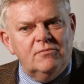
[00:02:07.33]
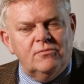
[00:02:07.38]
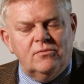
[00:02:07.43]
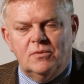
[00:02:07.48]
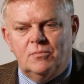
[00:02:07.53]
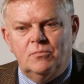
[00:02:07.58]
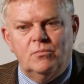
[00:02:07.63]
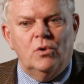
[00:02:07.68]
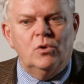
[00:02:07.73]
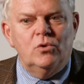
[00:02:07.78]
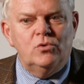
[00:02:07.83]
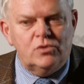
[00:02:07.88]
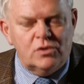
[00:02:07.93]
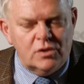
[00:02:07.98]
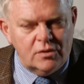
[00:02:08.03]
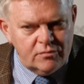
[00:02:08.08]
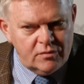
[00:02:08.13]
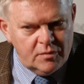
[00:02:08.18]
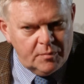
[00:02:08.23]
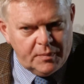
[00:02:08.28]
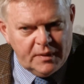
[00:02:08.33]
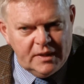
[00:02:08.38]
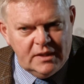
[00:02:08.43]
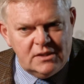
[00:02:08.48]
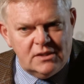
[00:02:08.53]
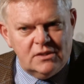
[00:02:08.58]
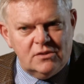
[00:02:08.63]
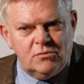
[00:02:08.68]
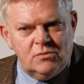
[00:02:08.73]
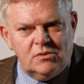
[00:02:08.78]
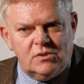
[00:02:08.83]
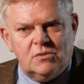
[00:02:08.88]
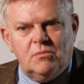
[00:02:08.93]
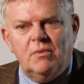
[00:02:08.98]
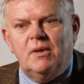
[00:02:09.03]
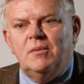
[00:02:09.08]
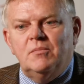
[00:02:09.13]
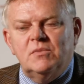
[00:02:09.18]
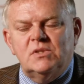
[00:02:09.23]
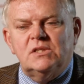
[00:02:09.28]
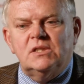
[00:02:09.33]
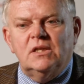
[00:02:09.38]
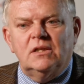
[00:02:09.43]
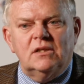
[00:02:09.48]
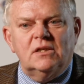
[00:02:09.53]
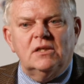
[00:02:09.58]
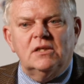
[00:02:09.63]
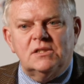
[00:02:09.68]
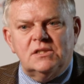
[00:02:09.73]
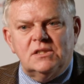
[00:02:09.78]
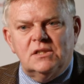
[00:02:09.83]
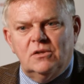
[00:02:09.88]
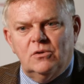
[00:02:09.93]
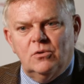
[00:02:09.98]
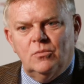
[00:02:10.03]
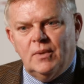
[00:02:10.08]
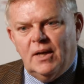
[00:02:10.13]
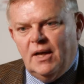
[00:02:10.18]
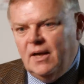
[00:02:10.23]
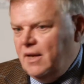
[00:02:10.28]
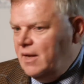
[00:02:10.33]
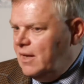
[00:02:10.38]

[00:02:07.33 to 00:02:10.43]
for most of the patients with squamous cell carcinoma.